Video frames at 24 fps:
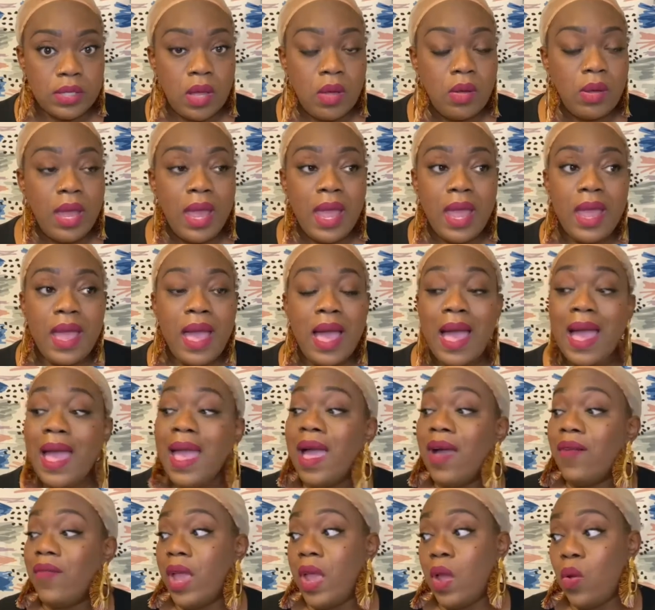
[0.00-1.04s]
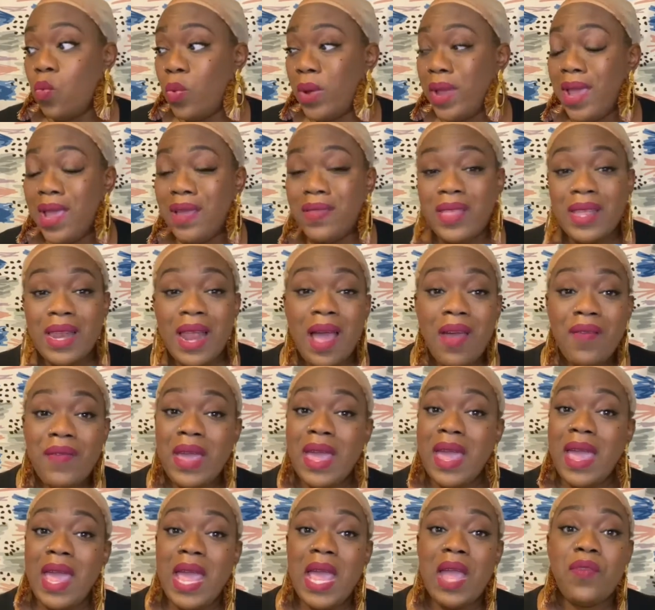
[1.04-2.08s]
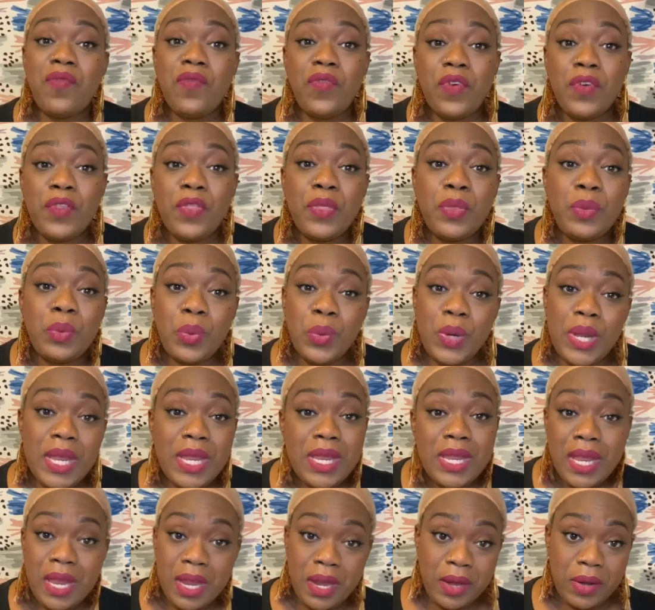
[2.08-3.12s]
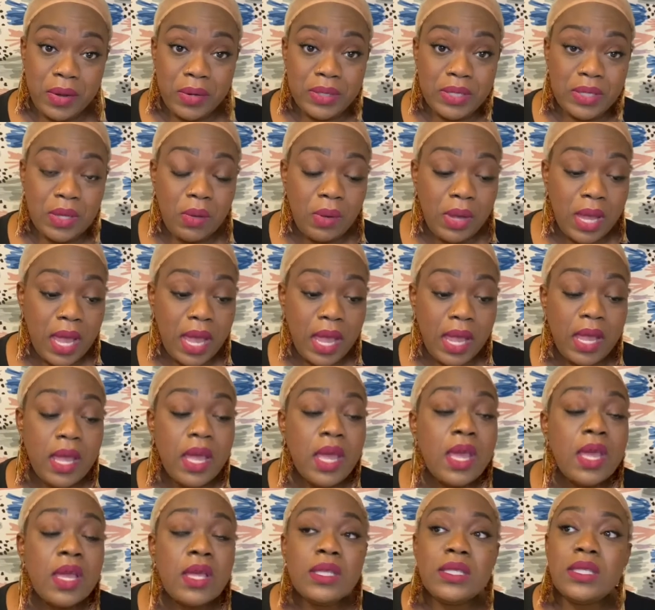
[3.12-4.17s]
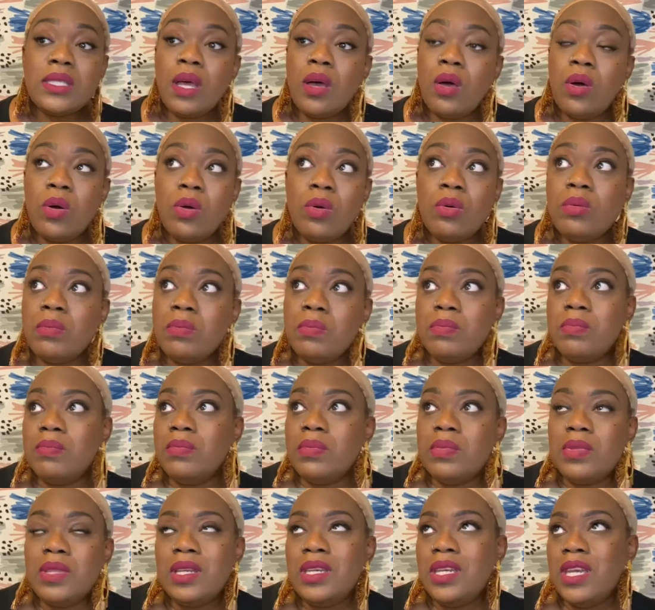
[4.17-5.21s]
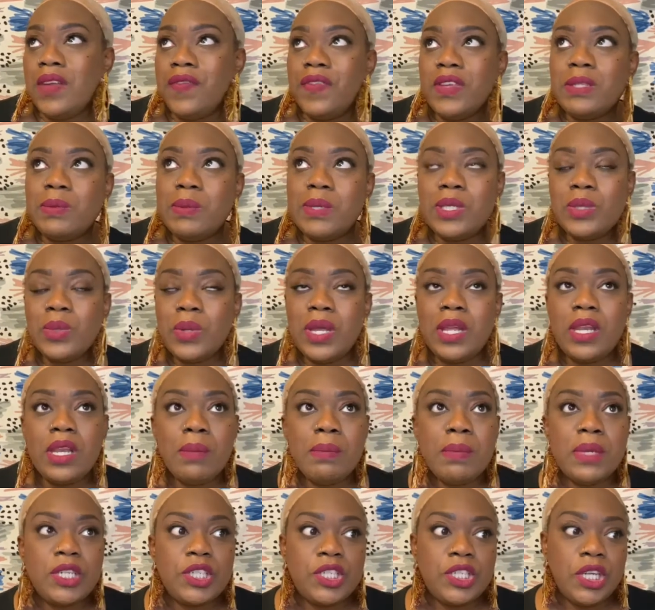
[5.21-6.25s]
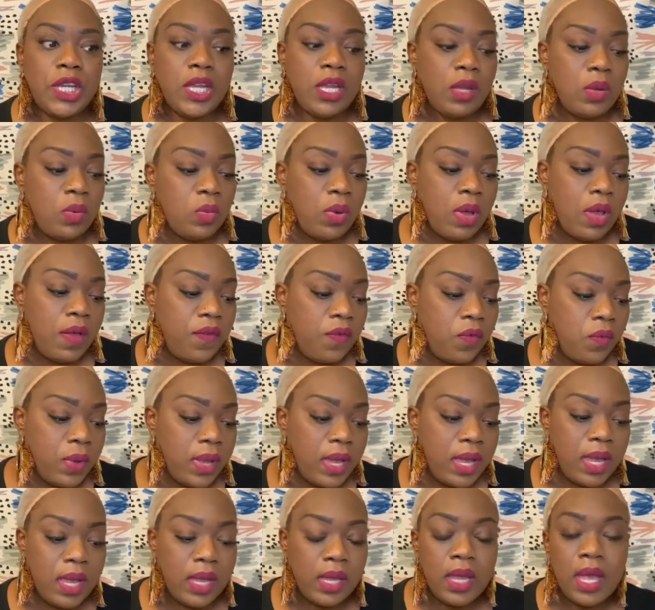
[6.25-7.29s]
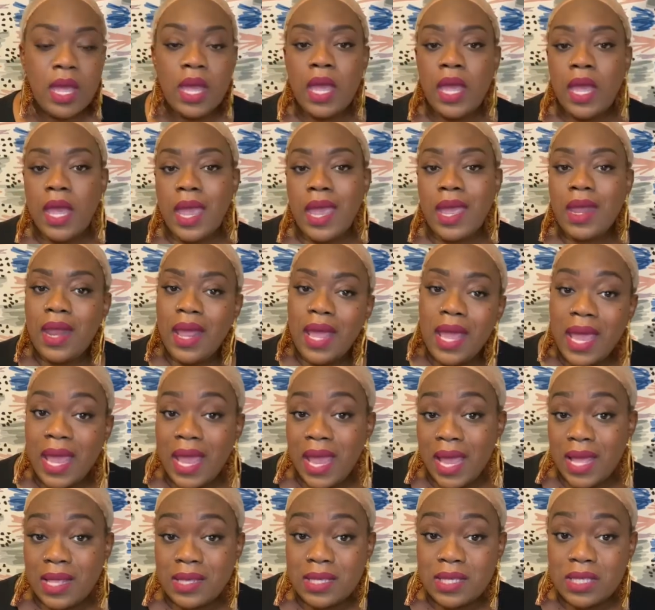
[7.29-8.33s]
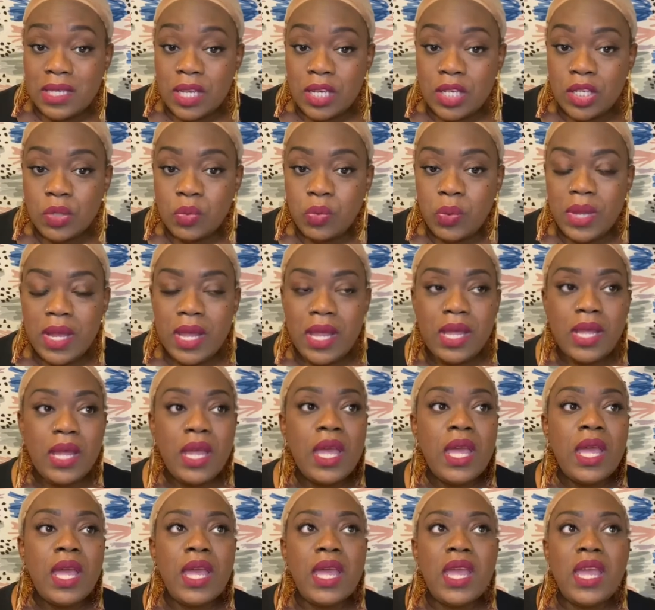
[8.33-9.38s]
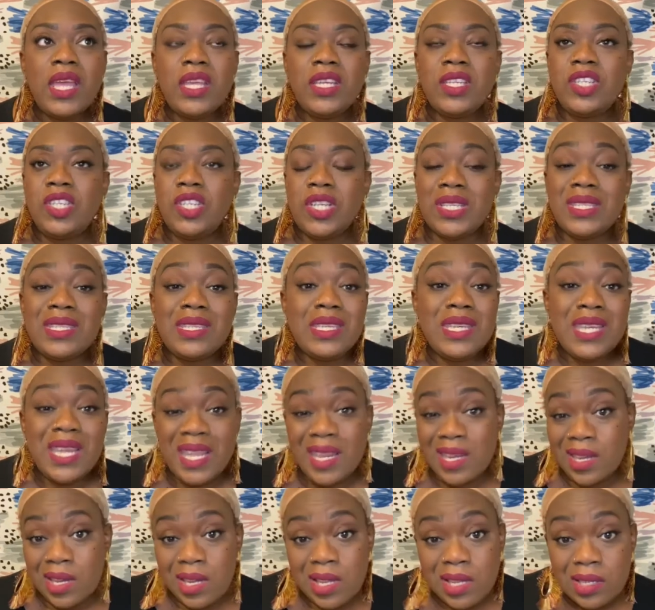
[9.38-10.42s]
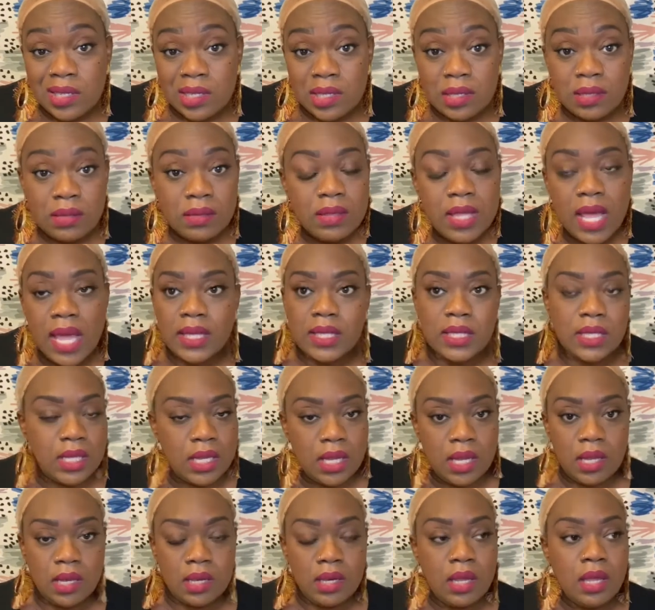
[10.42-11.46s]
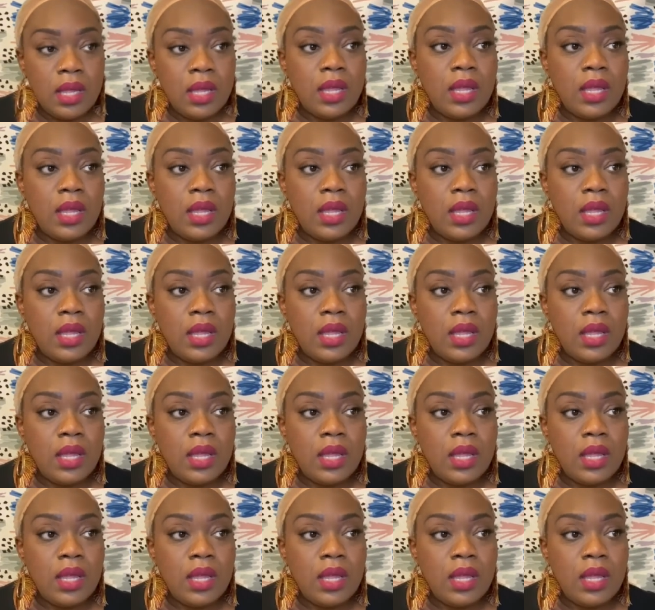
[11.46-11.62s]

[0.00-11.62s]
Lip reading: Okay, I have a wig that I've had for 3 years. Okay, so the difference between a machine weft wig and a hand stitch wig is just neatness. That's it.